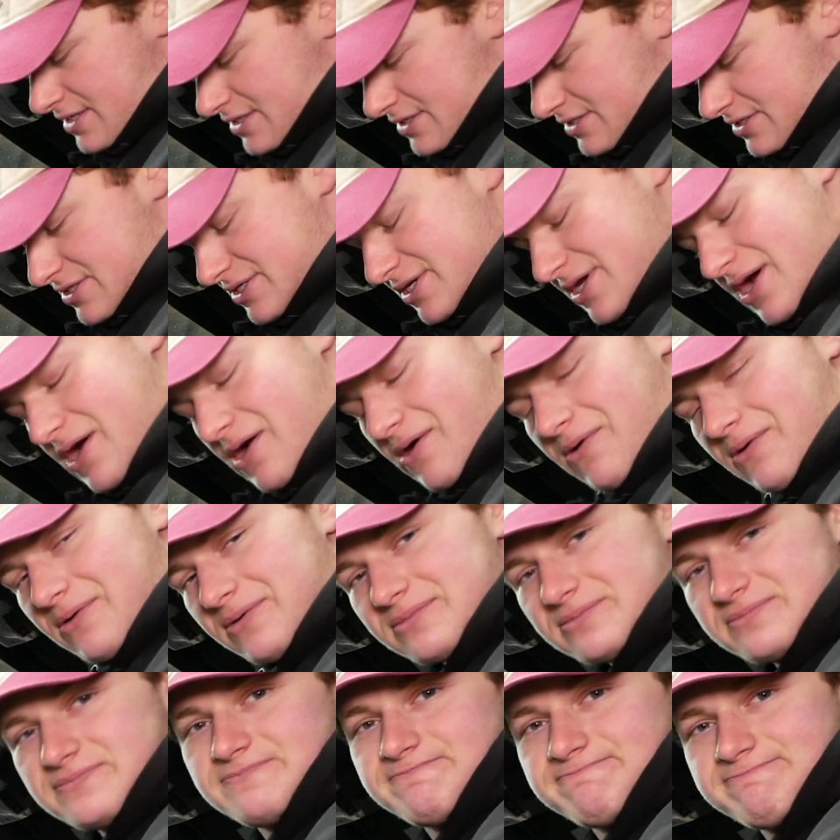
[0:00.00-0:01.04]
So
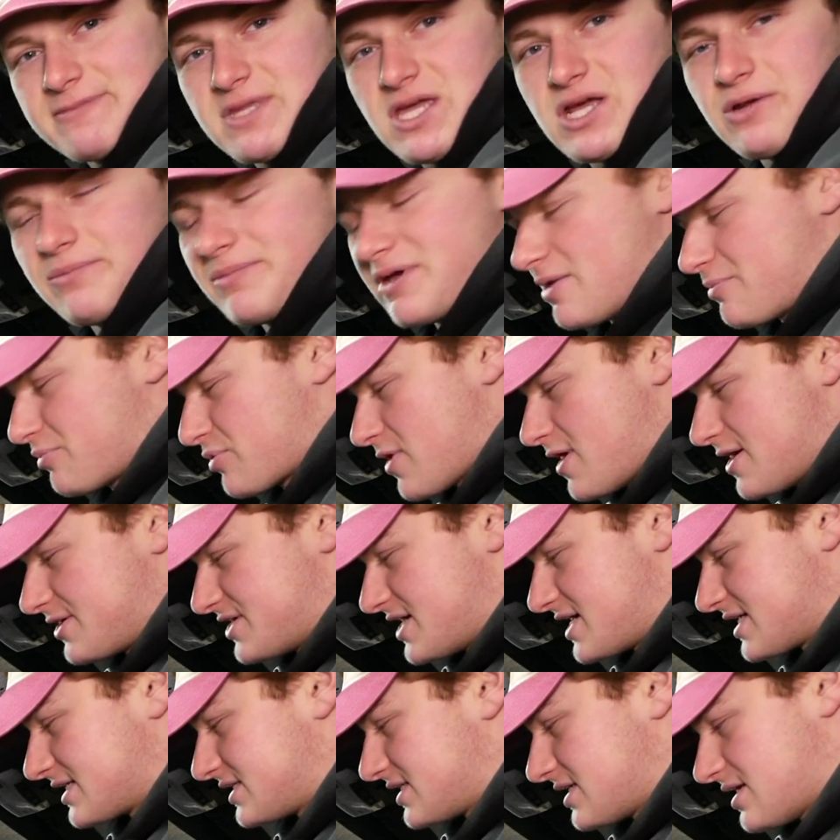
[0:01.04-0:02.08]
it'll be a
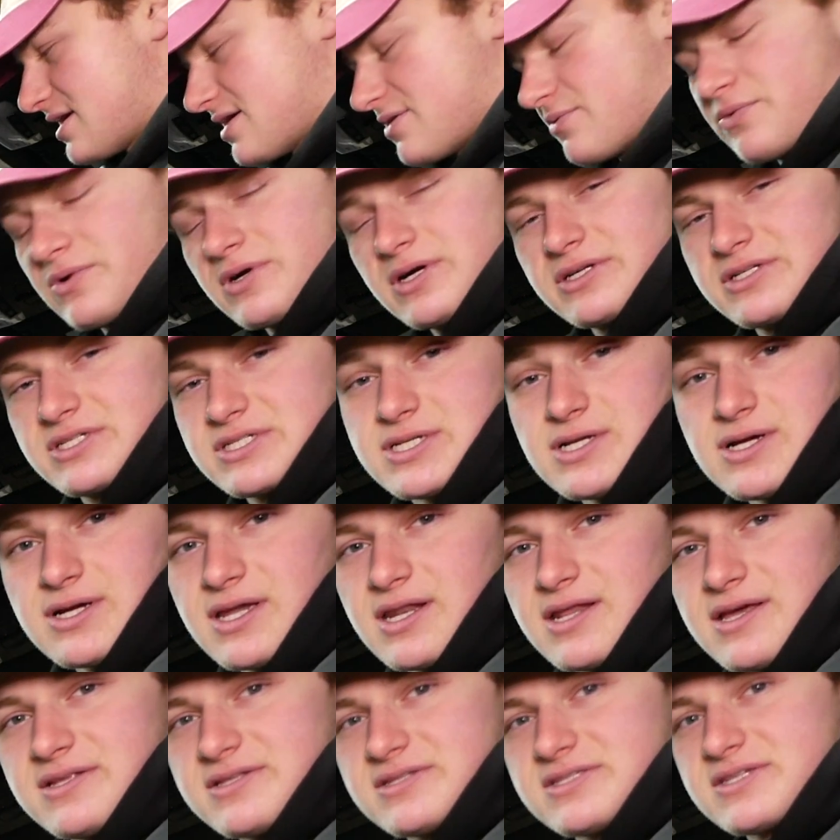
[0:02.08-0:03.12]
project. We're still
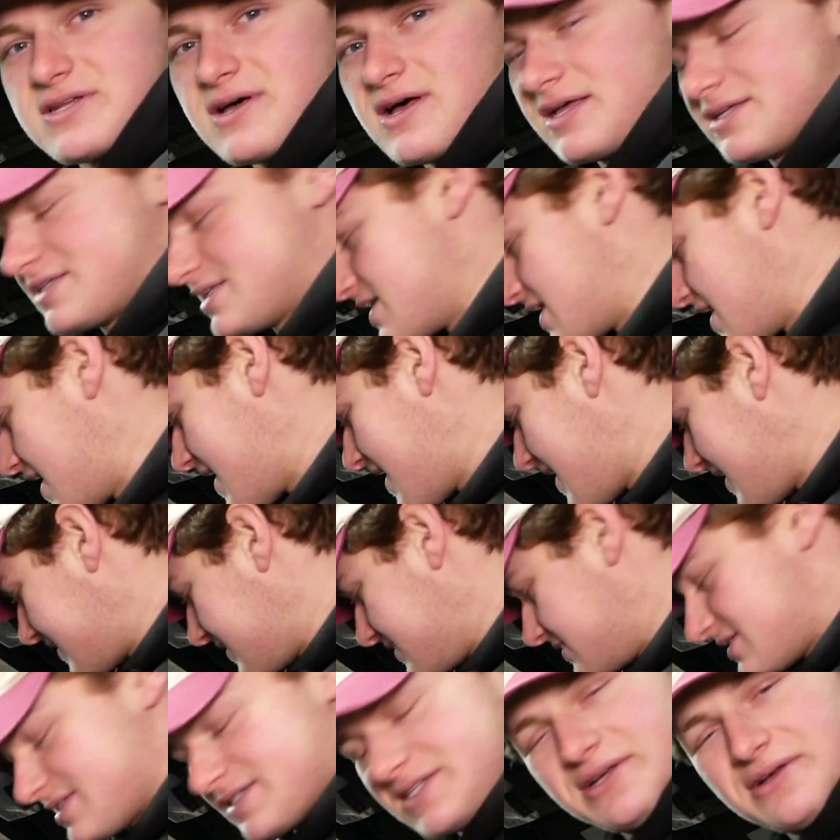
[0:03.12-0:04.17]
gonna install it today. I
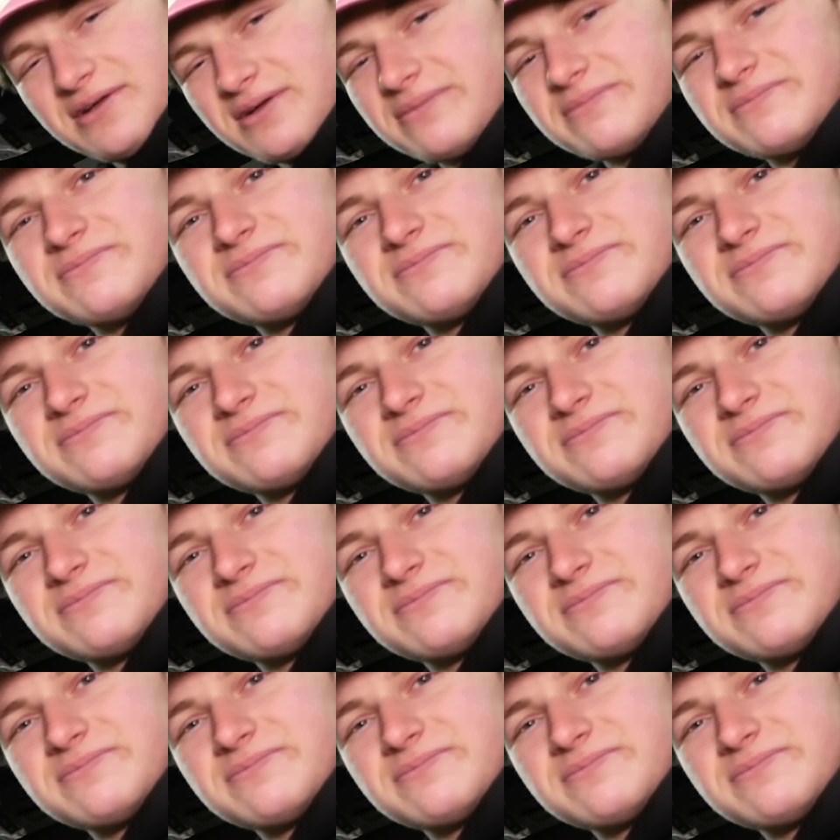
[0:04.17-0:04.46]
can still